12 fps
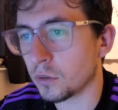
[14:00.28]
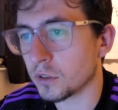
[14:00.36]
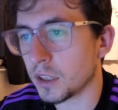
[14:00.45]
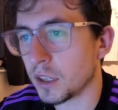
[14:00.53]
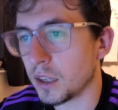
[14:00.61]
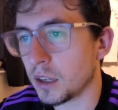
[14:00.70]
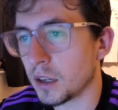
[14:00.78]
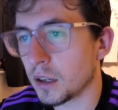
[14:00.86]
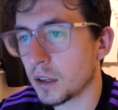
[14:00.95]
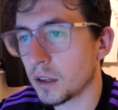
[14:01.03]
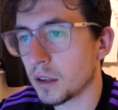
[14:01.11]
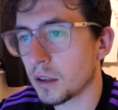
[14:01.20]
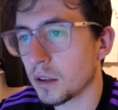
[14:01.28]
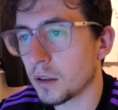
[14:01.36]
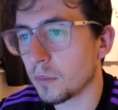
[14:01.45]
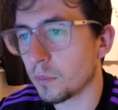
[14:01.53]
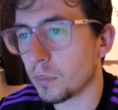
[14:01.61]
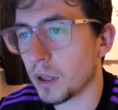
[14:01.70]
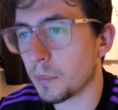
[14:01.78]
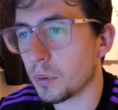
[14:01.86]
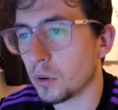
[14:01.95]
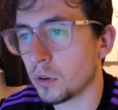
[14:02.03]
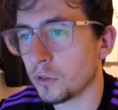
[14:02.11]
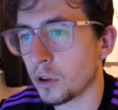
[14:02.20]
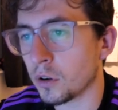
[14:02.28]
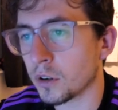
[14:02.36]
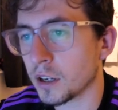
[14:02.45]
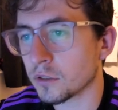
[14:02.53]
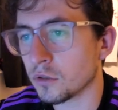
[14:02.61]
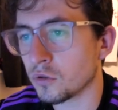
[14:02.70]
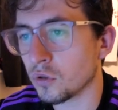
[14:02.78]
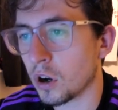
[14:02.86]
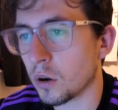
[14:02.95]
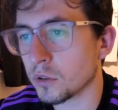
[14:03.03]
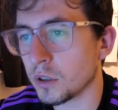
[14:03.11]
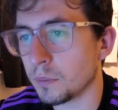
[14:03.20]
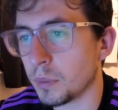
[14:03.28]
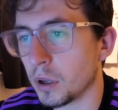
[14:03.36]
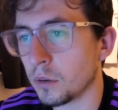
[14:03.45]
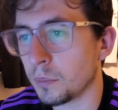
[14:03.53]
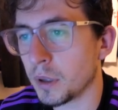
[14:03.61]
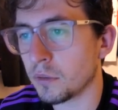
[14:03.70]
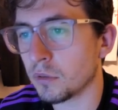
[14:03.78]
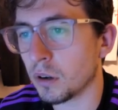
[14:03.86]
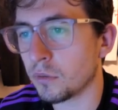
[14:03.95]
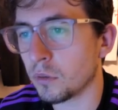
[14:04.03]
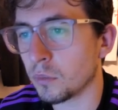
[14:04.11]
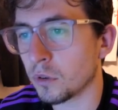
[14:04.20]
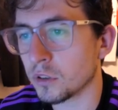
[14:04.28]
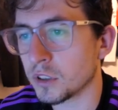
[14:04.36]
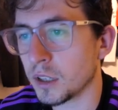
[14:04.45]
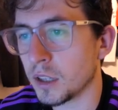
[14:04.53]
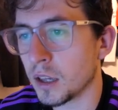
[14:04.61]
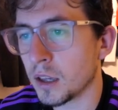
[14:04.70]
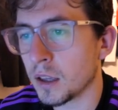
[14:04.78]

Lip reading: We'll see Blackpool and Doncaster draw. We'll see Bolton beat Rotherham. We'll see